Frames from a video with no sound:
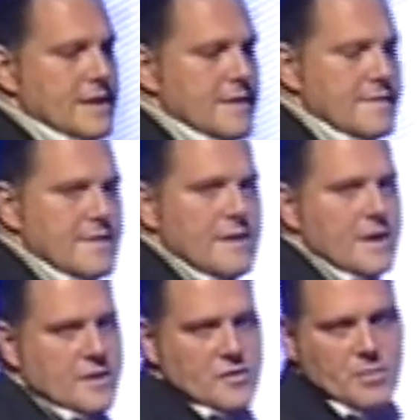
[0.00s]
is
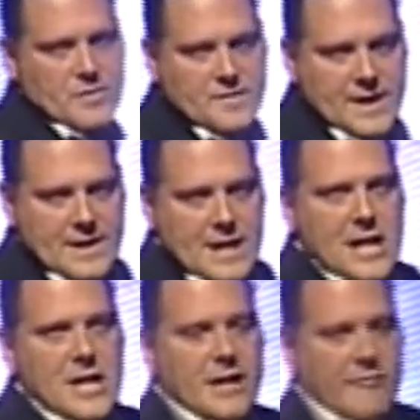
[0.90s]
a response rate, a
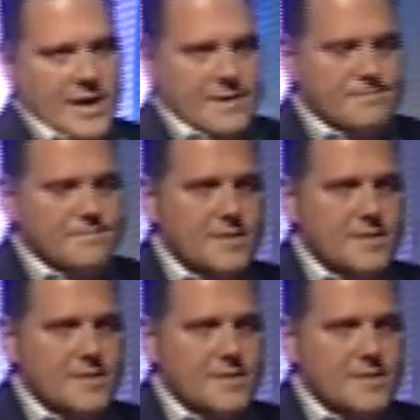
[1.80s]
click rate.